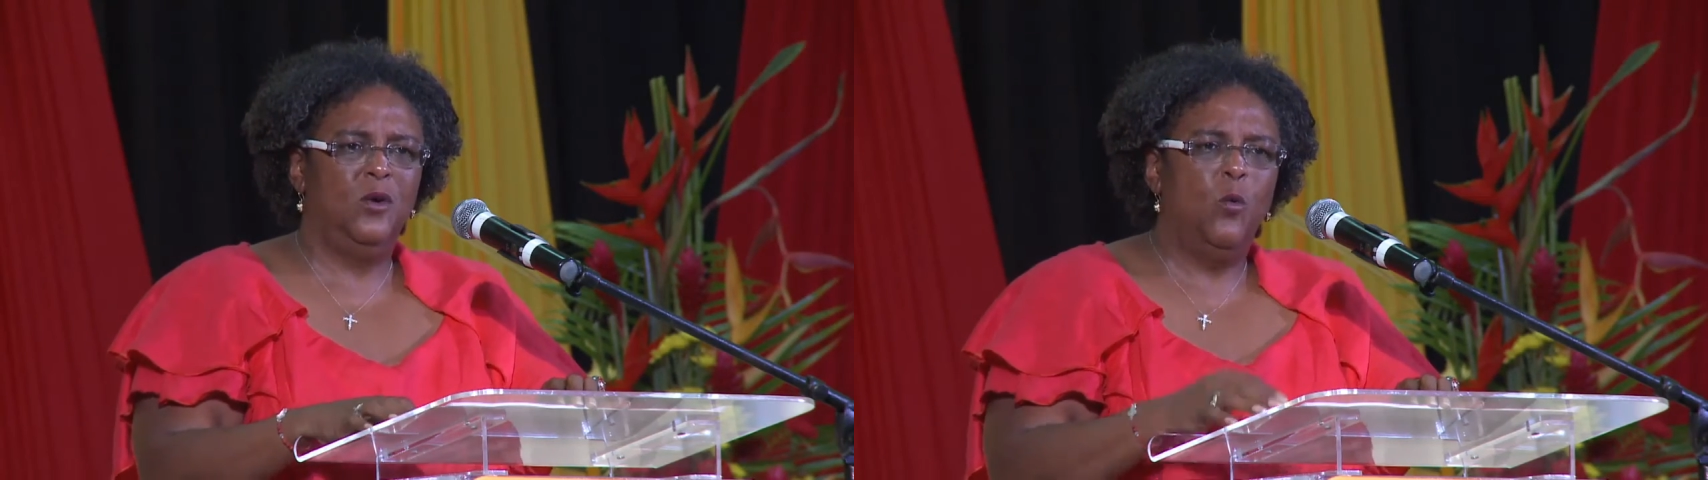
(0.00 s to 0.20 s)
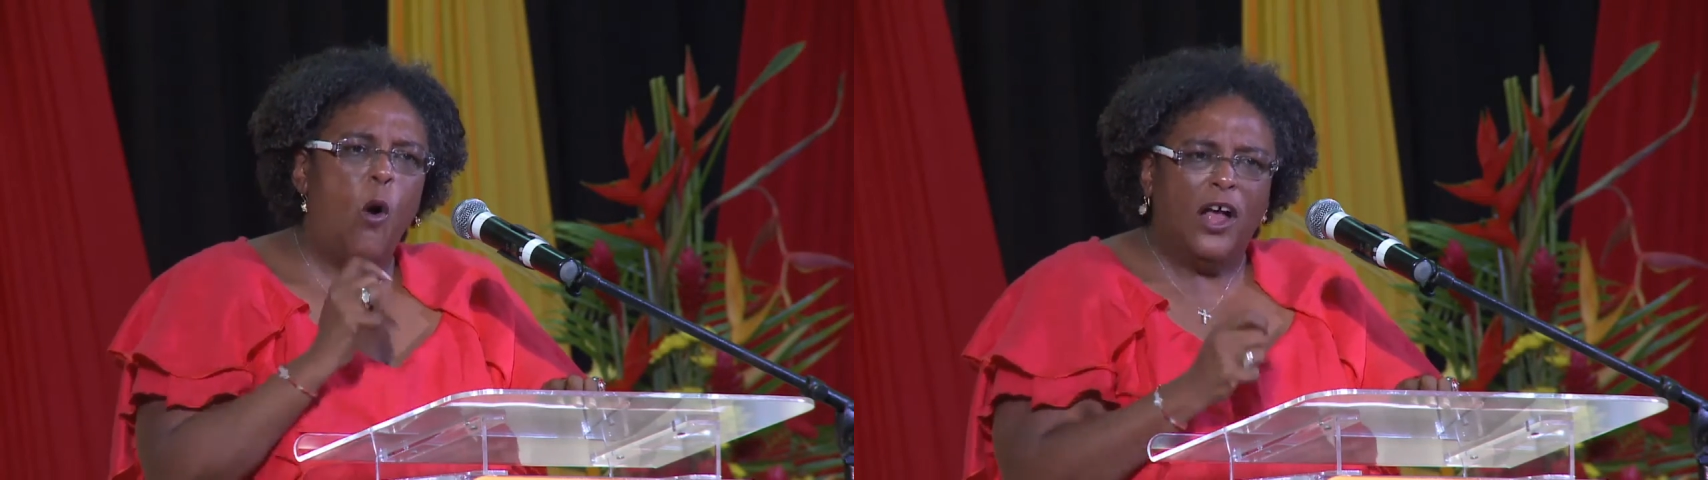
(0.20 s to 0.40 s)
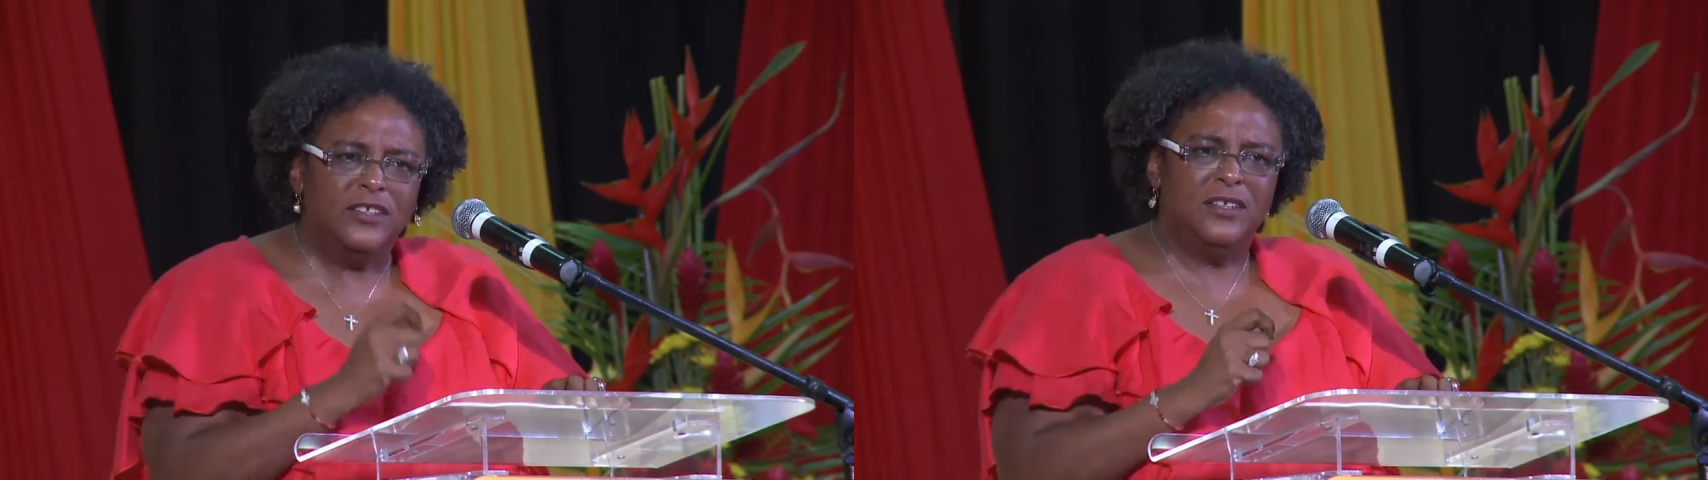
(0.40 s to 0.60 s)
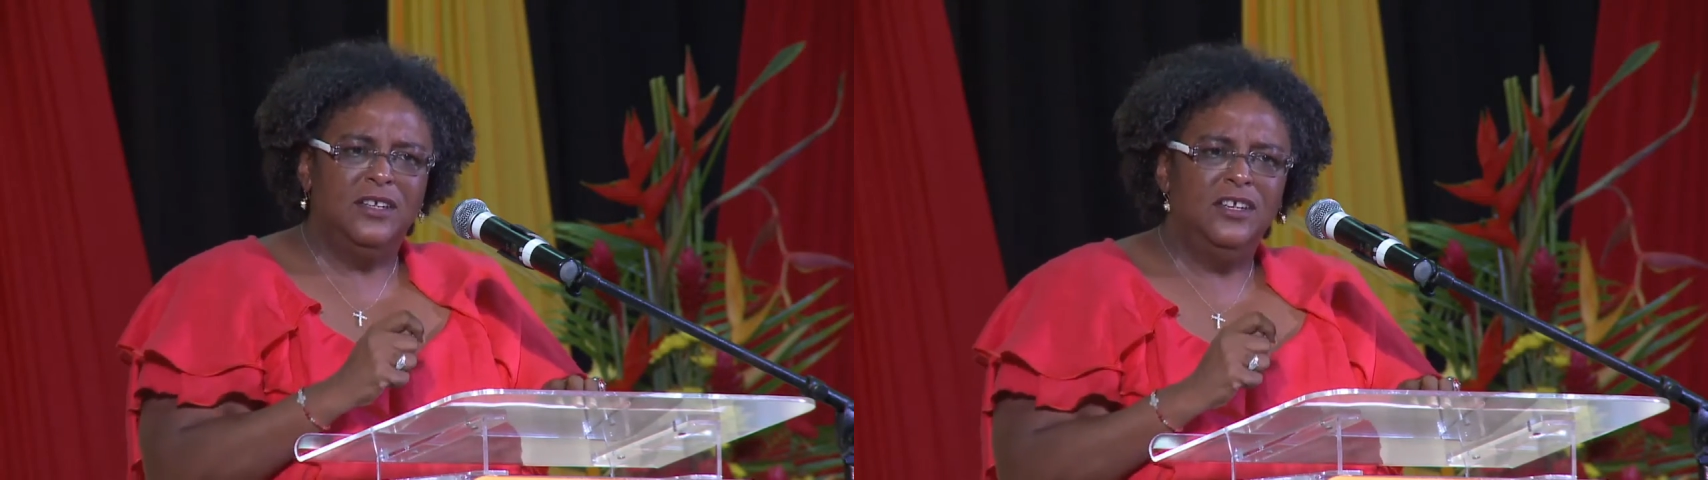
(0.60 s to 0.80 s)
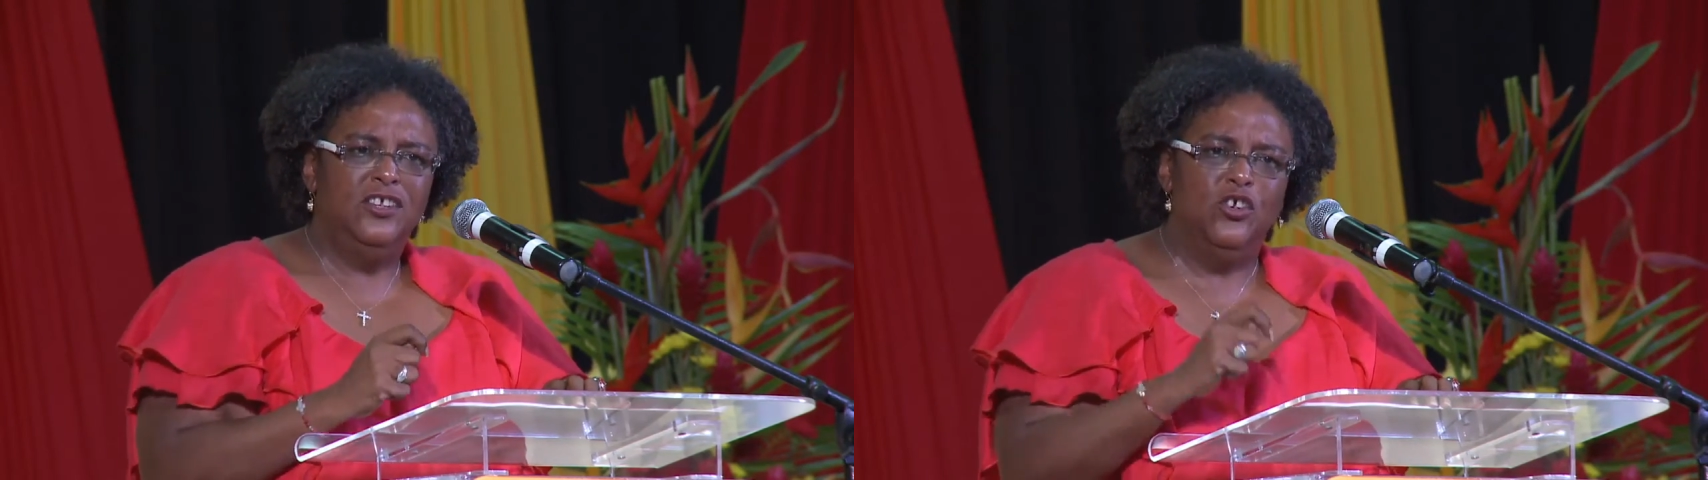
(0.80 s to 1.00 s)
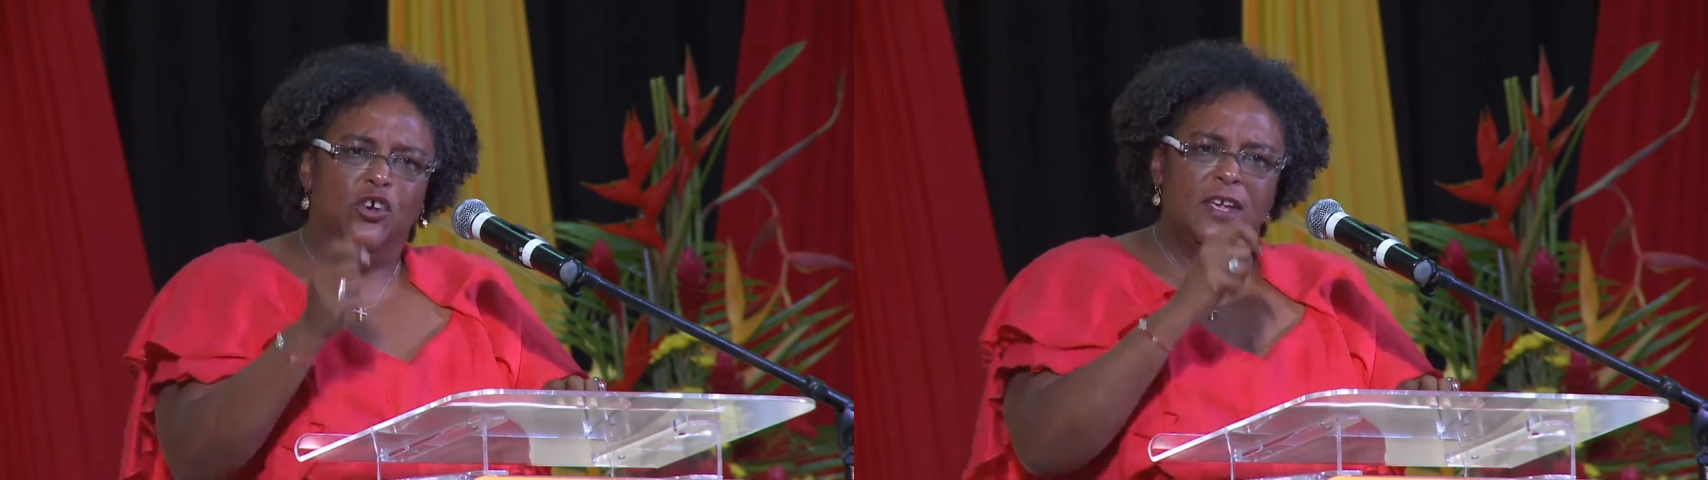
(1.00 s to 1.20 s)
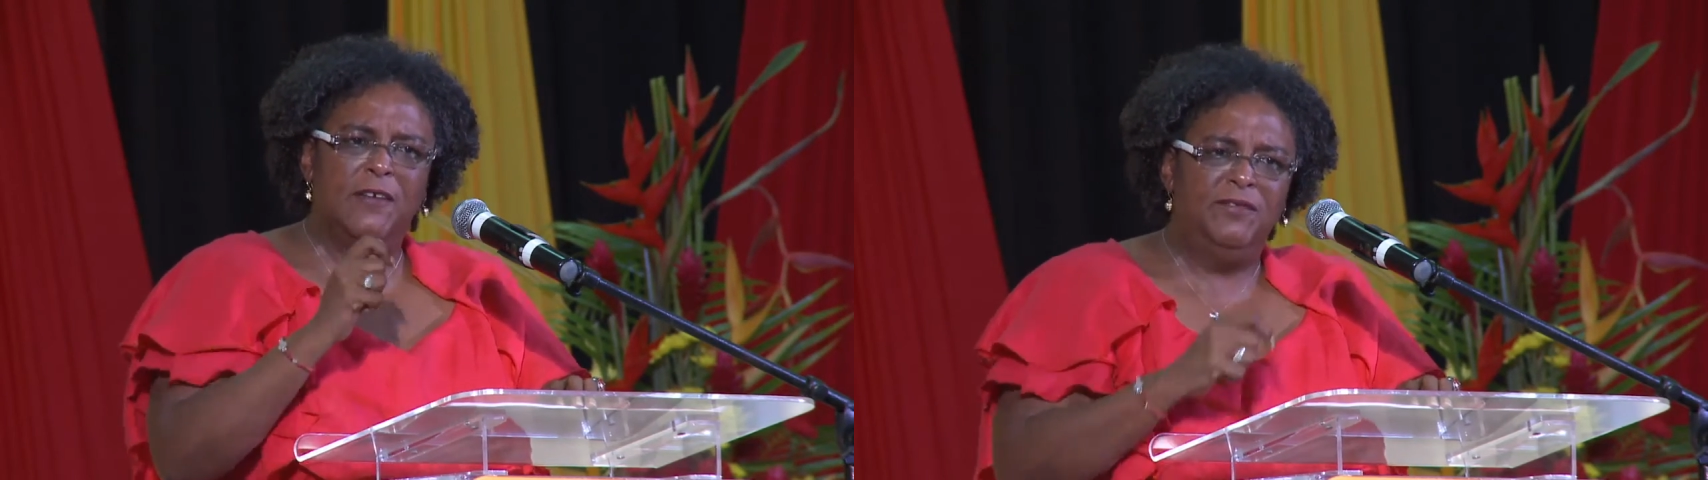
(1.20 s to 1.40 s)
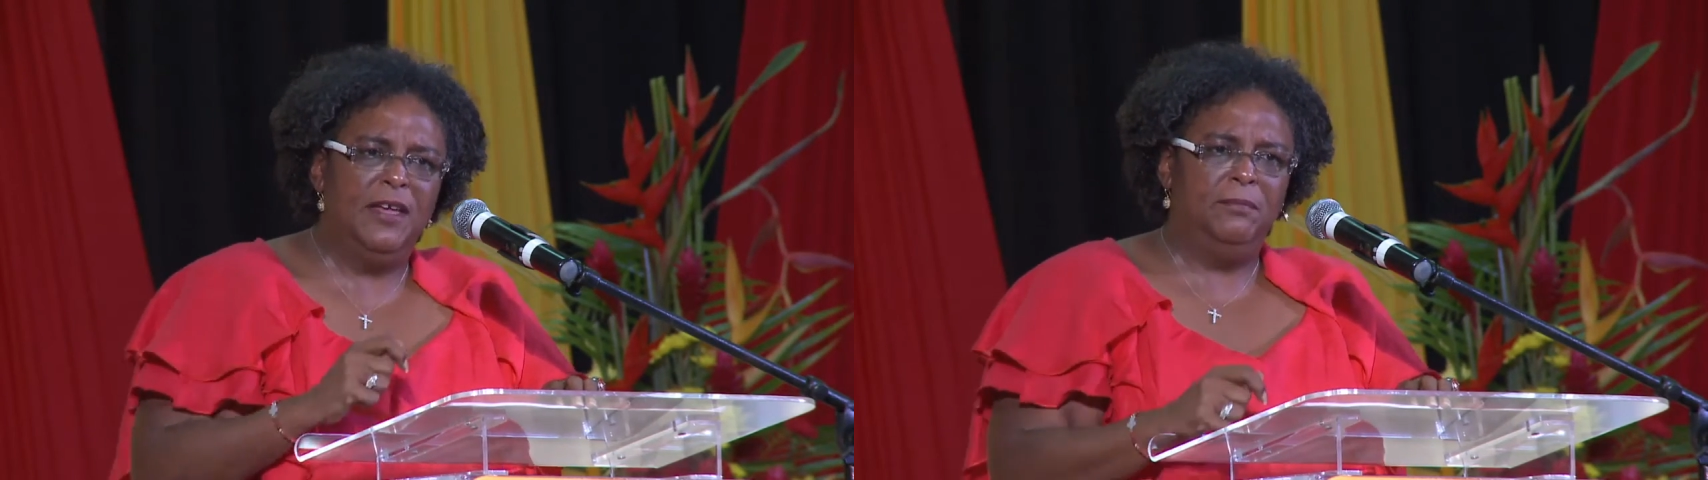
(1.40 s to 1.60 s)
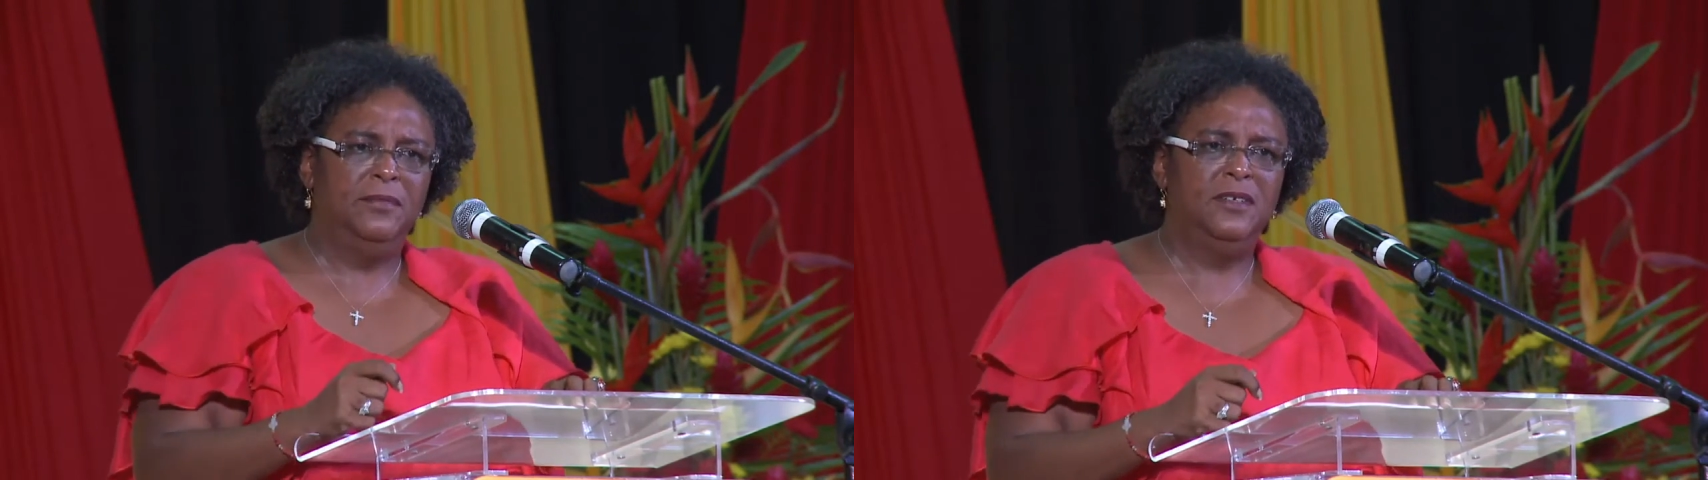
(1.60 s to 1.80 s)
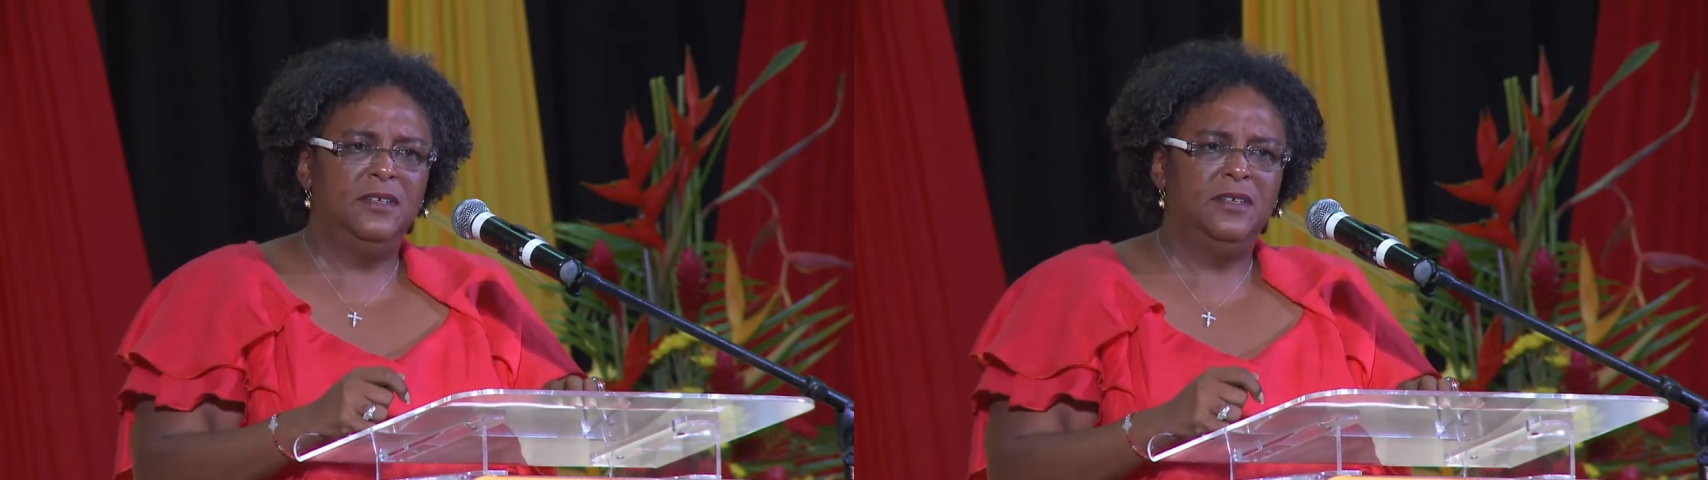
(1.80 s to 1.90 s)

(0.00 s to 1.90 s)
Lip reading: What you're going to give them.